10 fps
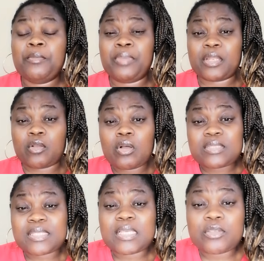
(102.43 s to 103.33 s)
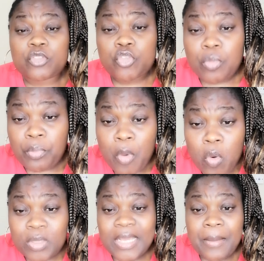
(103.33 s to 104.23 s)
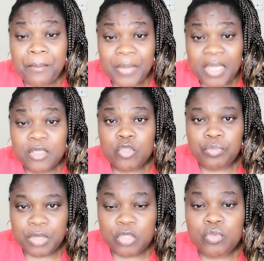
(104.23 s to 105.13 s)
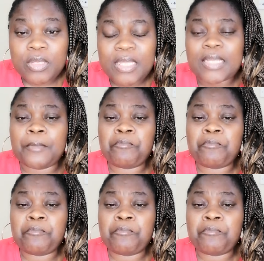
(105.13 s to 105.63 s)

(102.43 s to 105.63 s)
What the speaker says: But God says you both are meant to be together.